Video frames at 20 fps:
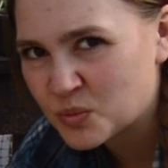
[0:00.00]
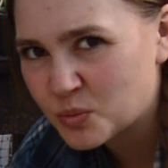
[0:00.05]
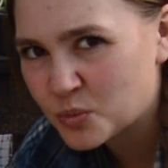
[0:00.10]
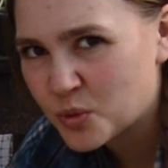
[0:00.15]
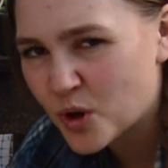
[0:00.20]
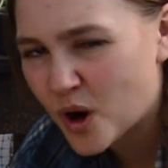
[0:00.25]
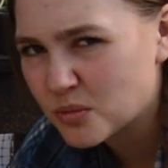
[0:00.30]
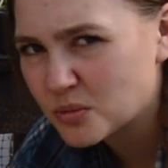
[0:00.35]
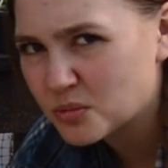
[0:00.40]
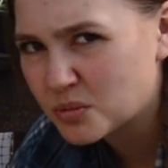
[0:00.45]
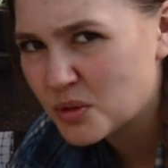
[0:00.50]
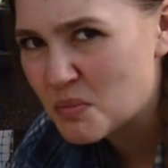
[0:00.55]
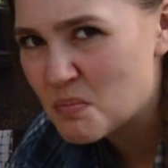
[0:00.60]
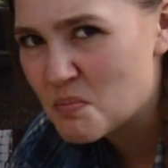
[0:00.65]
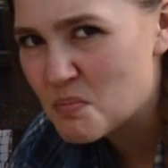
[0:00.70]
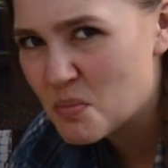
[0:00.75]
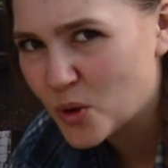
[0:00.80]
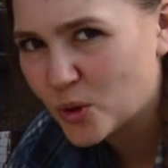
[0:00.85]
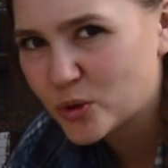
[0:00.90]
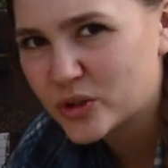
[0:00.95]
probably
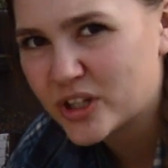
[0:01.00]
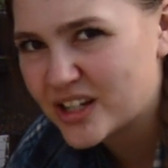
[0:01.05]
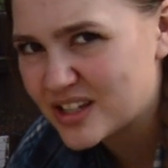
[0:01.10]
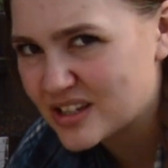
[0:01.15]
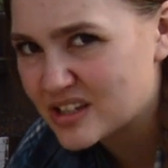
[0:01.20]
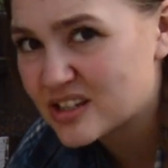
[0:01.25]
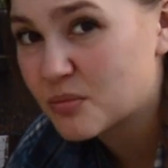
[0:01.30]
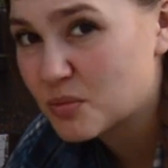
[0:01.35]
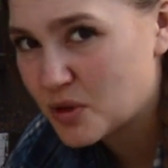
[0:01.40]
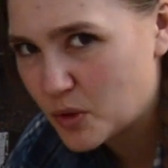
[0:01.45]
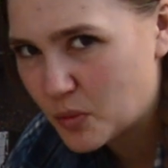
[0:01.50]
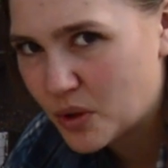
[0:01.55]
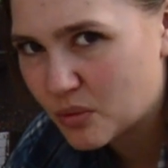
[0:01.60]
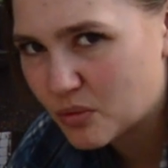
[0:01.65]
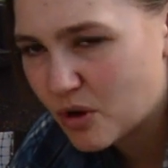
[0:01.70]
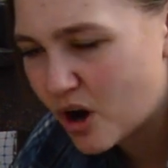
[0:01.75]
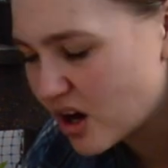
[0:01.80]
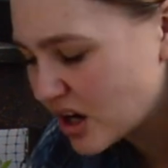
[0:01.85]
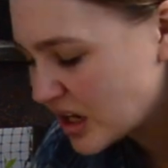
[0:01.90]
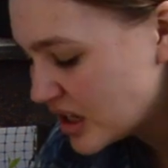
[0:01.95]
molded and something went
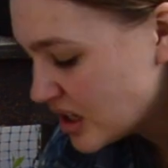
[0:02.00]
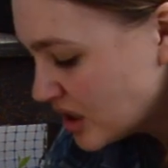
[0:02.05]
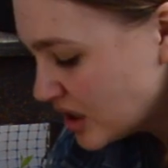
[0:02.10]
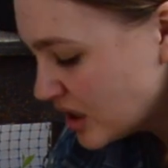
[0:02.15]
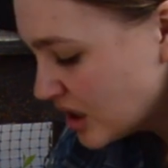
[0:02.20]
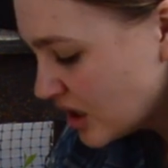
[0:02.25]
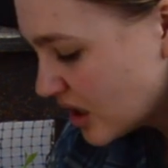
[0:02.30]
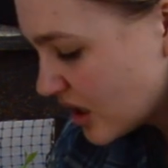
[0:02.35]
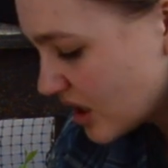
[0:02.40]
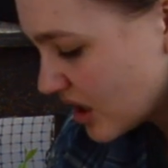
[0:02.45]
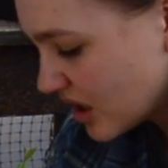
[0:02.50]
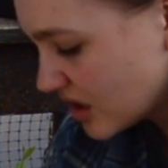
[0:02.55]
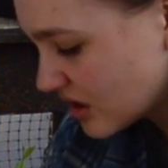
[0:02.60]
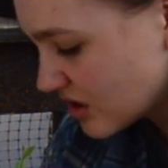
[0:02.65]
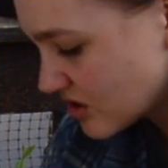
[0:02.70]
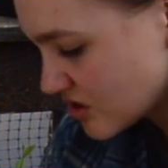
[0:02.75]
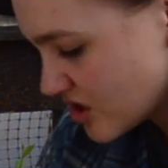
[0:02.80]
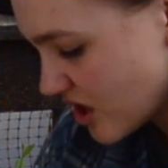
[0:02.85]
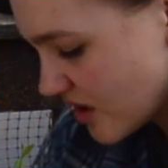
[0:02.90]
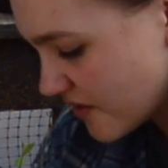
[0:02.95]
wrong, and
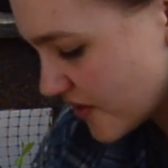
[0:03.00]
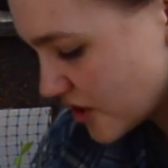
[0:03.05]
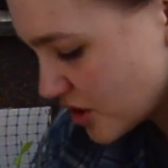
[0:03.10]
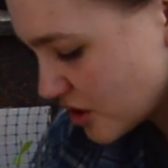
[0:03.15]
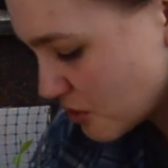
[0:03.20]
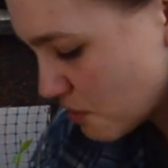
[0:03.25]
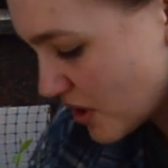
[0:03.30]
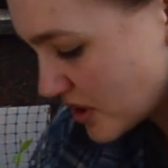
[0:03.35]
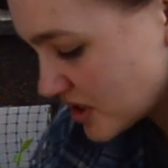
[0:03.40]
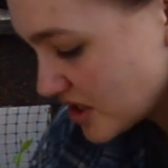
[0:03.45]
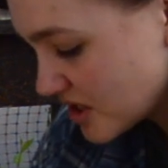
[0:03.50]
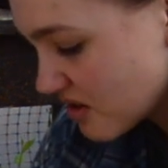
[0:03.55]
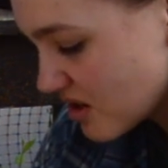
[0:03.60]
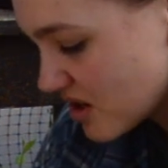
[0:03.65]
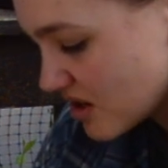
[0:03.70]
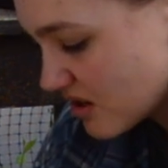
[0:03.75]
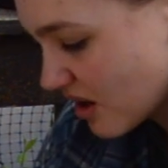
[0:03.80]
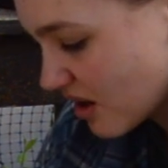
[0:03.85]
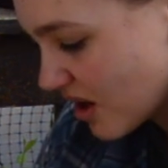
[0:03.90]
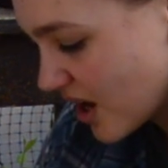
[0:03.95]
there's not very good bacteria
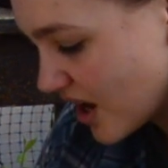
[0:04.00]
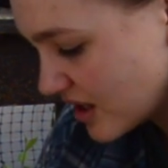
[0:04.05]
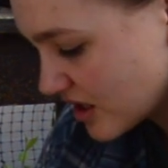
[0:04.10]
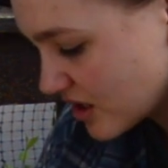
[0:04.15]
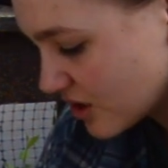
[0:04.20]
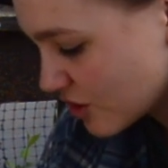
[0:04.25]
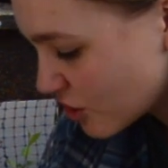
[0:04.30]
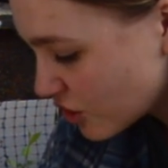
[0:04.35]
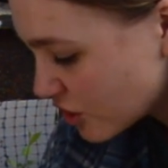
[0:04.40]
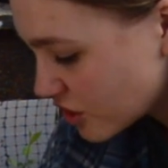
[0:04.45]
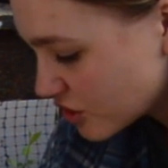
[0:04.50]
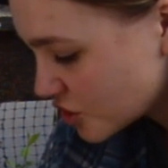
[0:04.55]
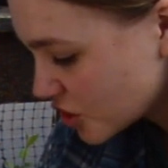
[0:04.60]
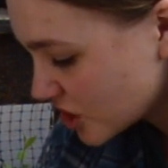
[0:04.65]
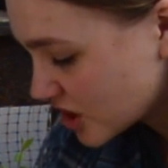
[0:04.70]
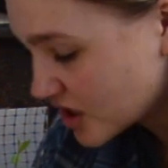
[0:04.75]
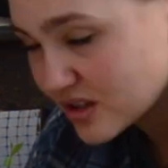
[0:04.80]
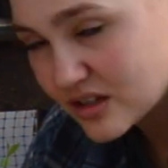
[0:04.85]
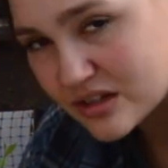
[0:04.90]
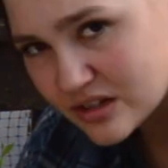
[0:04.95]
in there, and it can hurt your
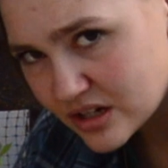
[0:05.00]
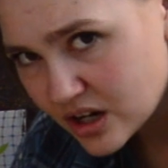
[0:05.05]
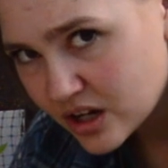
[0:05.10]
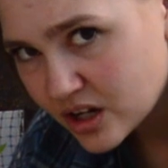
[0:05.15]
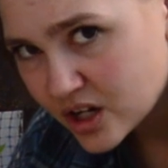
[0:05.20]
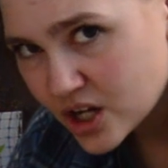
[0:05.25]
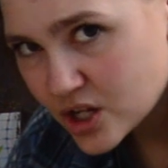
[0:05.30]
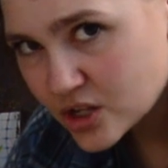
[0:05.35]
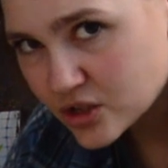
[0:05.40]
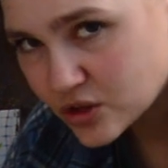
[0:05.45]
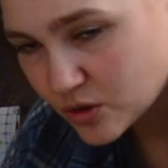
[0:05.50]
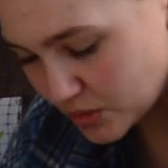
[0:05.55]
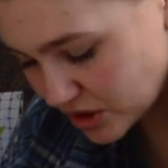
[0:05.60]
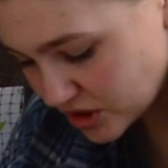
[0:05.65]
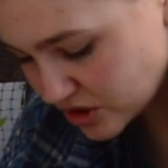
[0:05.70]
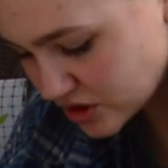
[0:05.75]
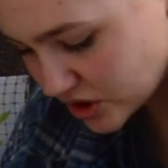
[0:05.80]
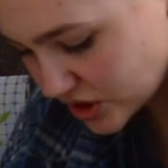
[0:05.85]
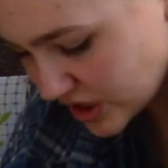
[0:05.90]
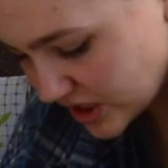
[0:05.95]
chickens. So make
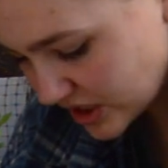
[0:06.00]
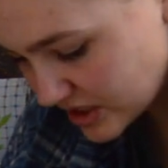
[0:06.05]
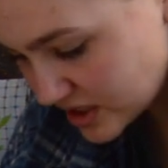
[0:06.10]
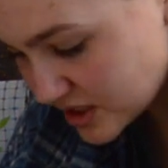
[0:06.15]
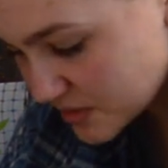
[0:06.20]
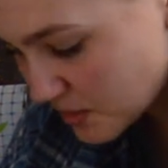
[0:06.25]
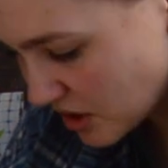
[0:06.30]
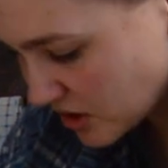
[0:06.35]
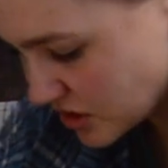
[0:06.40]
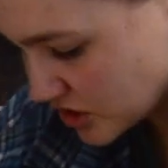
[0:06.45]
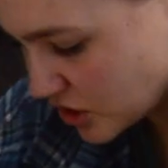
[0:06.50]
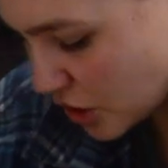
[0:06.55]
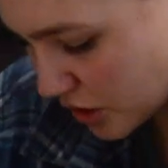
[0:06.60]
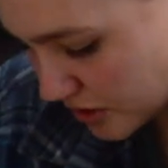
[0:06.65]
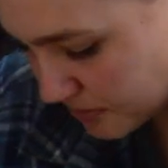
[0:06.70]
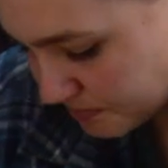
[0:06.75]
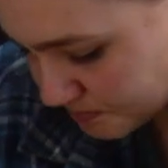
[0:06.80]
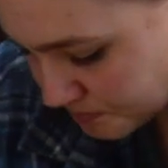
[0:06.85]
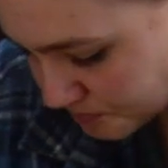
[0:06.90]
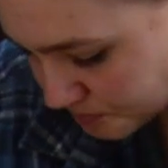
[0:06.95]
sure that it smells good.
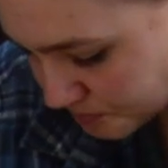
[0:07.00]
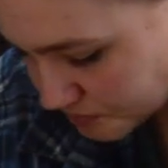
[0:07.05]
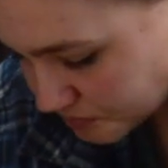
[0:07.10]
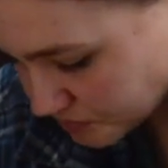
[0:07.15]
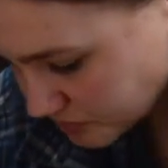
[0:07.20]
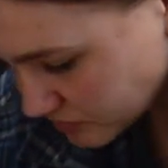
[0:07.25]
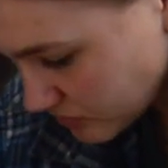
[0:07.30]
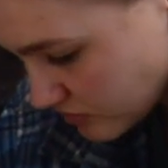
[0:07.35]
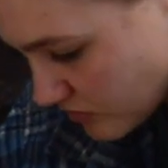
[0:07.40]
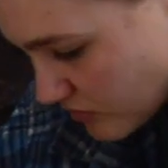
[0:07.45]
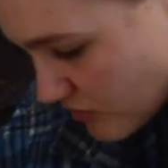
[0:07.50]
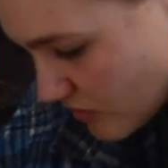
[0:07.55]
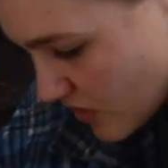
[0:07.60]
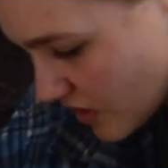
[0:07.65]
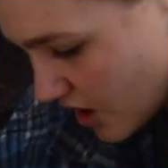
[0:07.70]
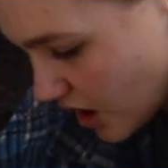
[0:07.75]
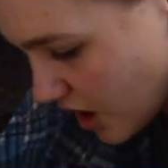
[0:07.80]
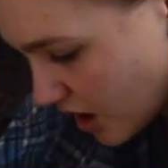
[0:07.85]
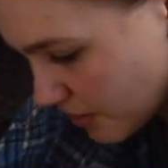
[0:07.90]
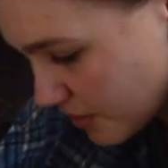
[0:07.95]

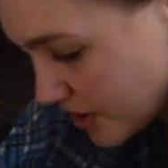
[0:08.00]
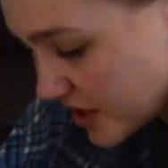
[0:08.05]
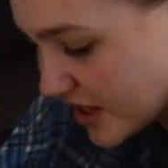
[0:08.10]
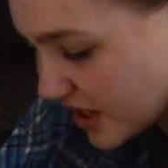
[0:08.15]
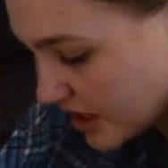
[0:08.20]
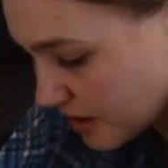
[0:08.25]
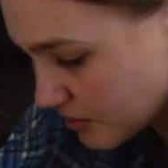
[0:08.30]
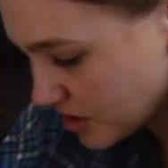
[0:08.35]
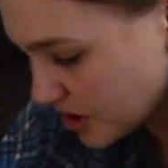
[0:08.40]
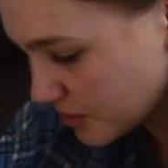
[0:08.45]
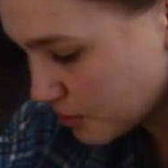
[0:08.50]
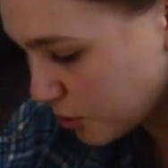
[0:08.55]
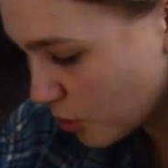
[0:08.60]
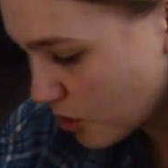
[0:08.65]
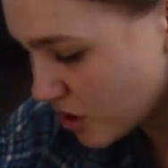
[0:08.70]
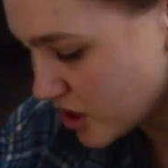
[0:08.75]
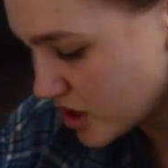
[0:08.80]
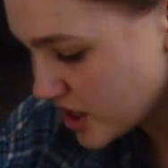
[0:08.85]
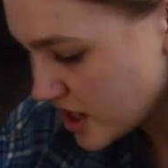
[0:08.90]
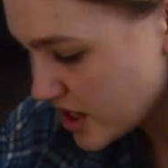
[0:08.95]
And then I'm gonna
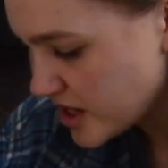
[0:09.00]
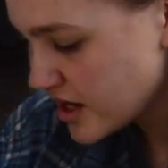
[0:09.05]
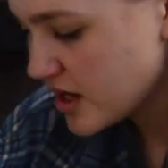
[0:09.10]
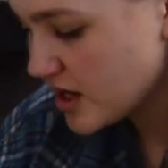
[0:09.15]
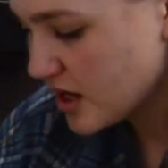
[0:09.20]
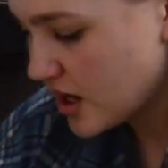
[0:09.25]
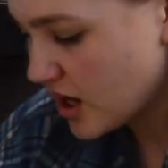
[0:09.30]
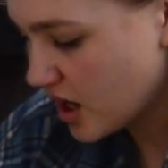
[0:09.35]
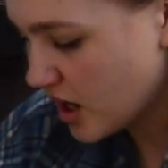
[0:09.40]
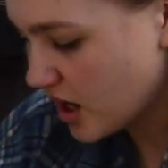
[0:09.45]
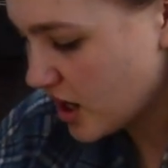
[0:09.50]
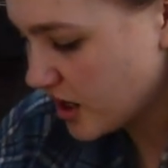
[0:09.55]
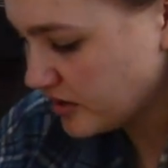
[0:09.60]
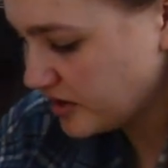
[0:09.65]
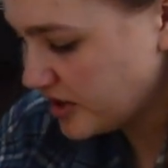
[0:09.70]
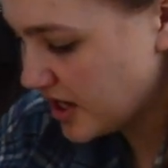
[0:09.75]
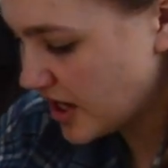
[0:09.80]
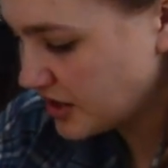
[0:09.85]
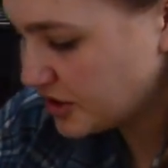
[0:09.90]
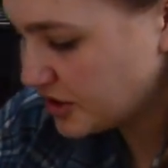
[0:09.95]
pour day